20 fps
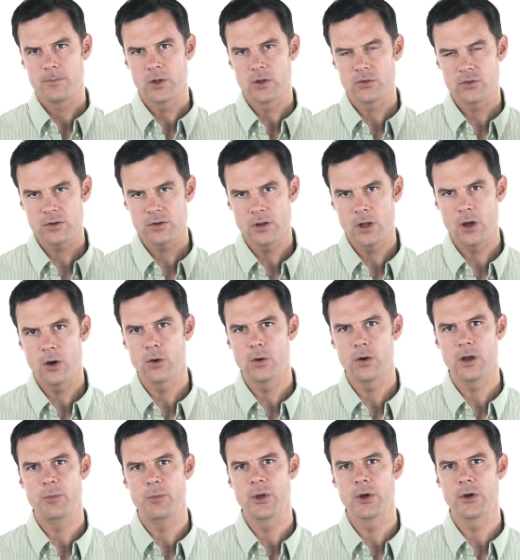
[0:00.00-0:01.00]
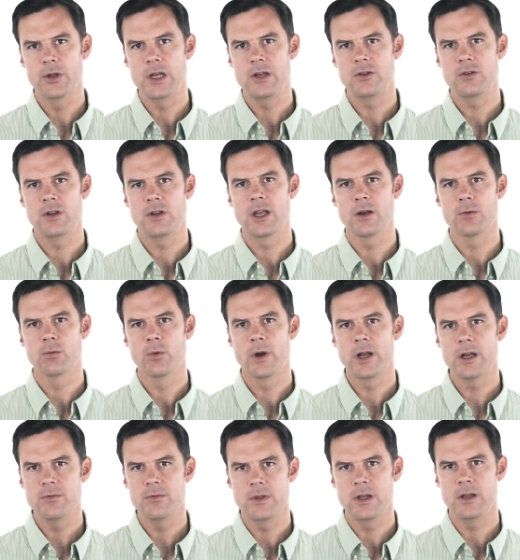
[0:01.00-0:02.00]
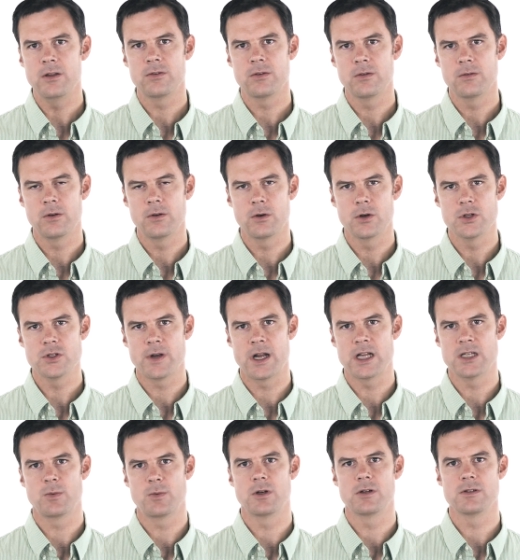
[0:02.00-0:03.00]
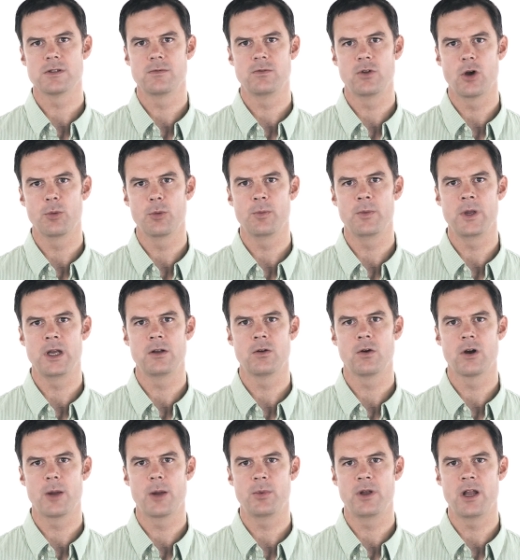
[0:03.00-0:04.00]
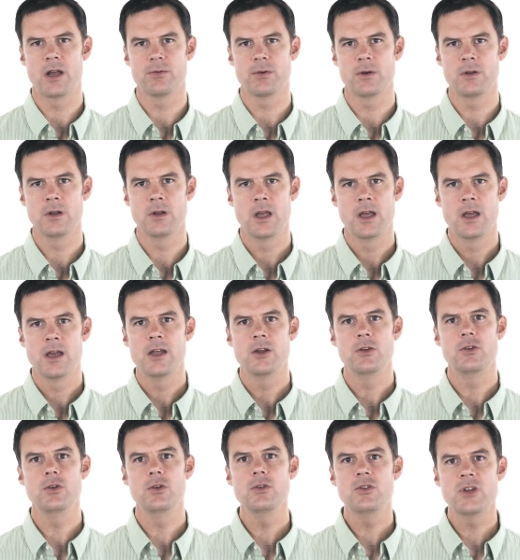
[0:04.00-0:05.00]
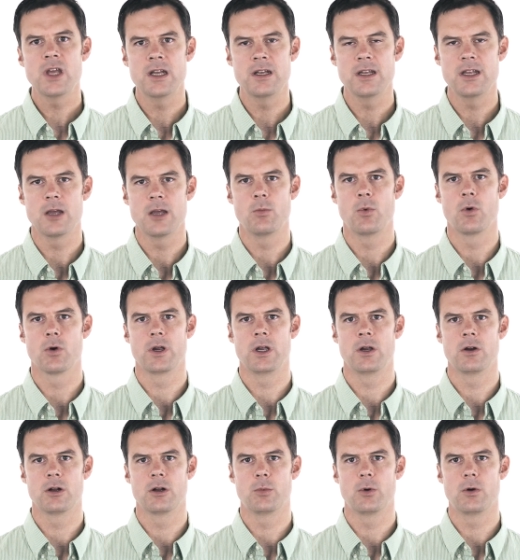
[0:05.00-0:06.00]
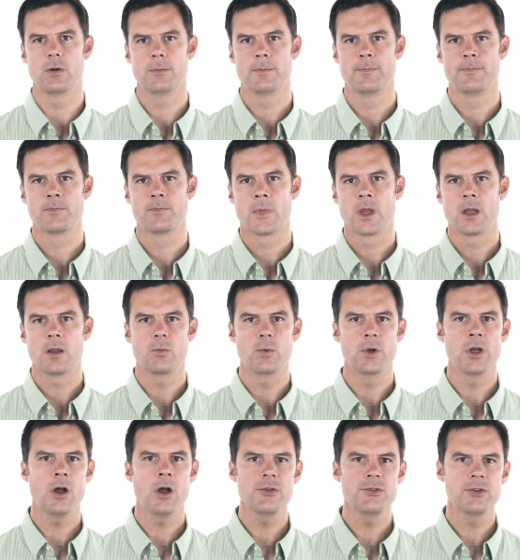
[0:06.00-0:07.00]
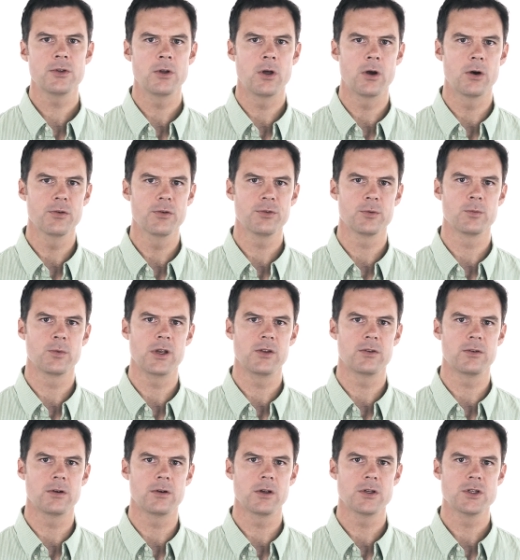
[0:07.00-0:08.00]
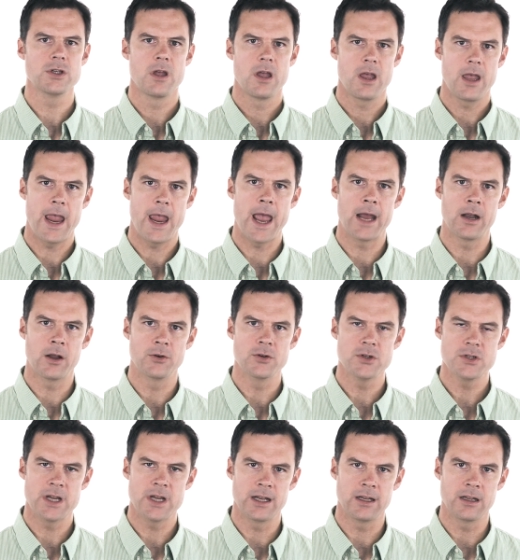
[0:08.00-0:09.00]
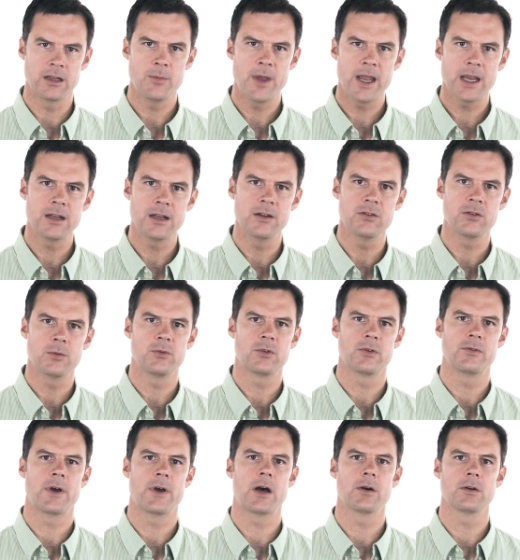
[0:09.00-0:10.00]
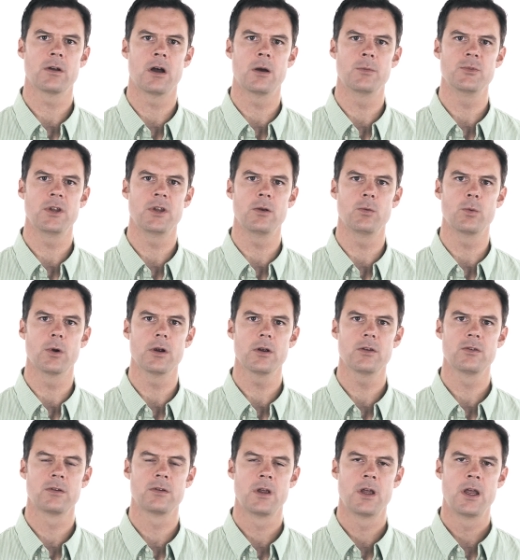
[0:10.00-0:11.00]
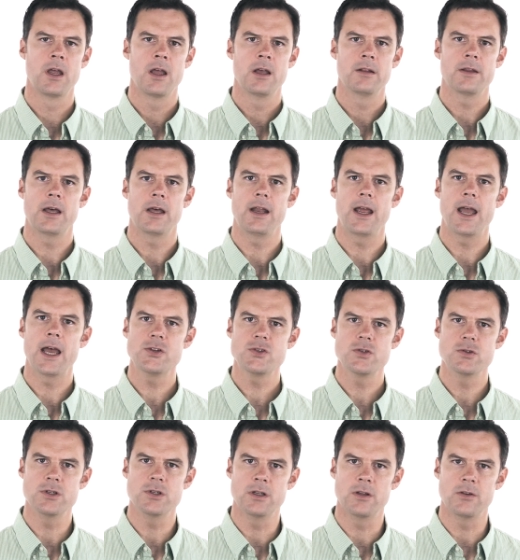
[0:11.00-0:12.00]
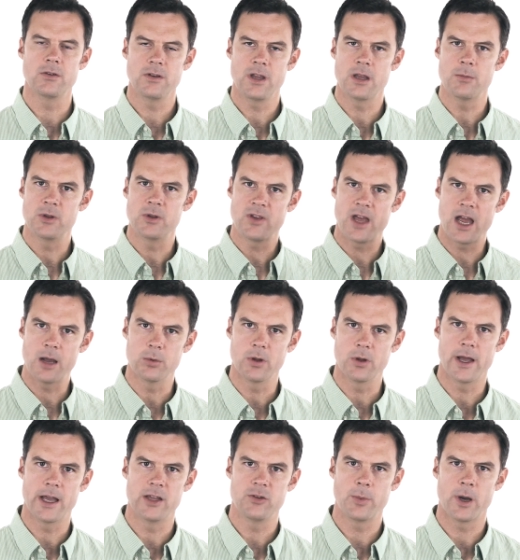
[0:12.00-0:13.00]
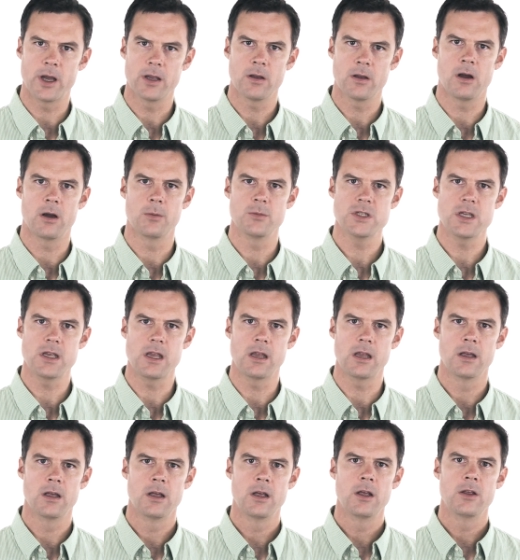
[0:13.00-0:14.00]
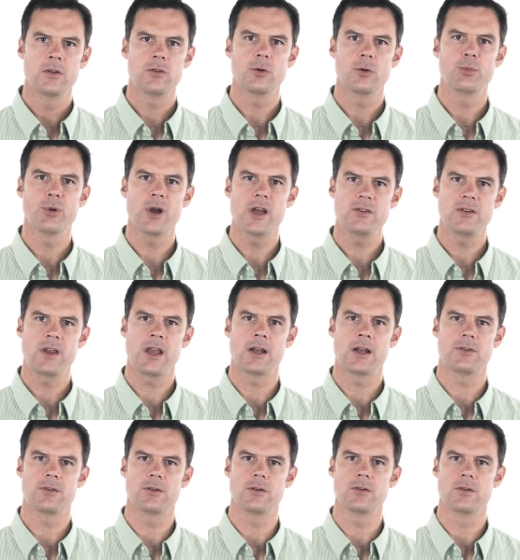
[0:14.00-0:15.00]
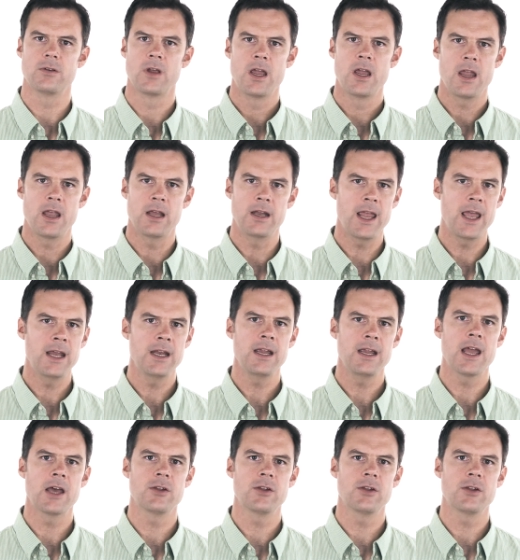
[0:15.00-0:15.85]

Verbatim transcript: slow ability to get rid of these neurotransmitters of dopamine and norepinephrine do tend to get more irritable. We also know from research and understanding the mechanisms of how COMT works that estrogens get metabolized by COMT. So breast cancers and any